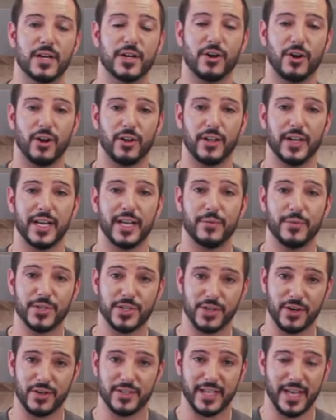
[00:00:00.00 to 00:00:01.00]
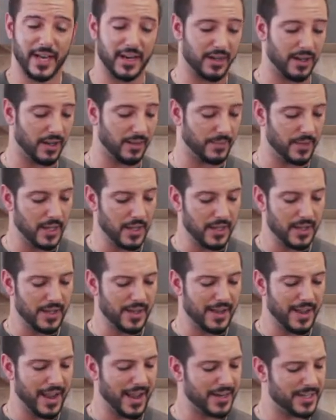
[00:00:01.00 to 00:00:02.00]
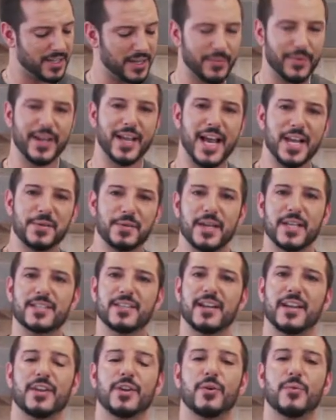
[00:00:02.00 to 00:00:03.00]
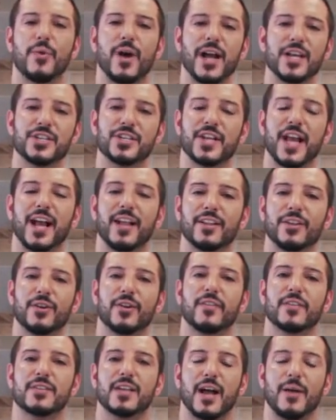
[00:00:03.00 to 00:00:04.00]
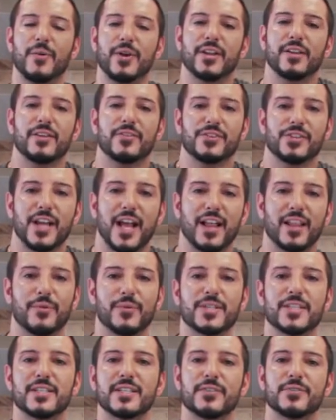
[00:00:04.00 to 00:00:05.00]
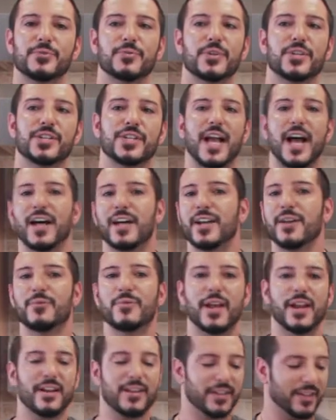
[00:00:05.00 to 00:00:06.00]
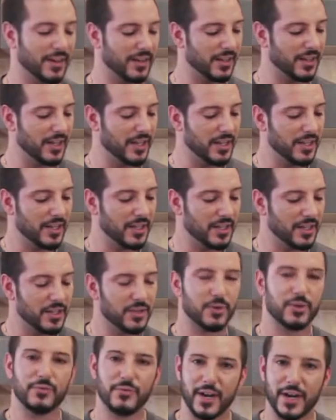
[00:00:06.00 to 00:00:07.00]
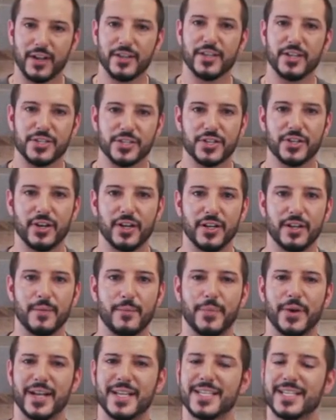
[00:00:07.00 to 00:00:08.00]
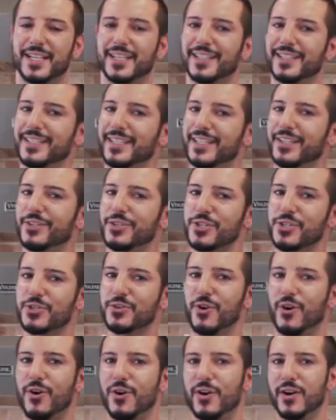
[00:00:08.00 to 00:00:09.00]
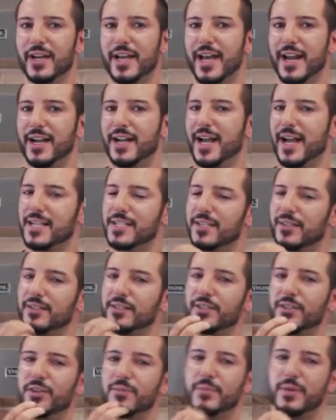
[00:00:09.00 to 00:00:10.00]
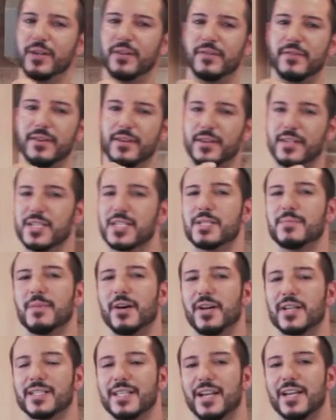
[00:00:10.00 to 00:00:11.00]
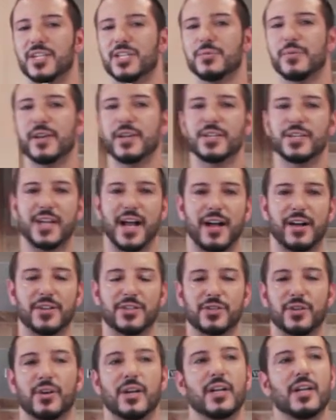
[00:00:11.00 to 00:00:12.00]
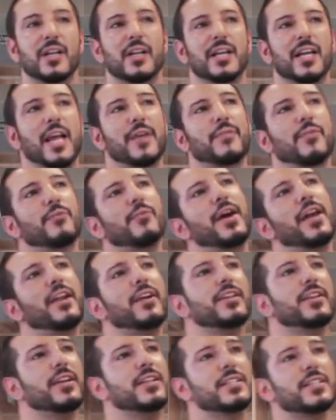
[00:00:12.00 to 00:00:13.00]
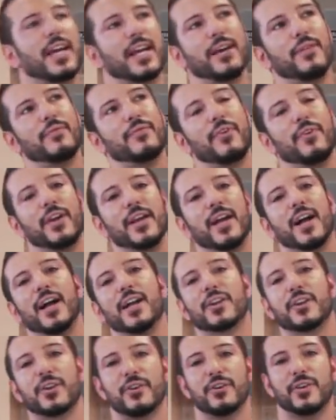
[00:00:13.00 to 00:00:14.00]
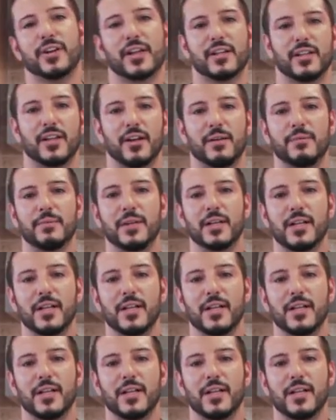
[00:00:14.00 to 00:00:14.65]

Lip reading: garlic and we sauteed it up. And somebody asked me yesterday, why shallot all the time? Why do you love shallot? What's the difference between shallot and red onion? Well, red onion's good, but it's a little strong and it has a little bit of a smell. It's not as sweet as shallot. So if a red onion's like a very hot girl at a club,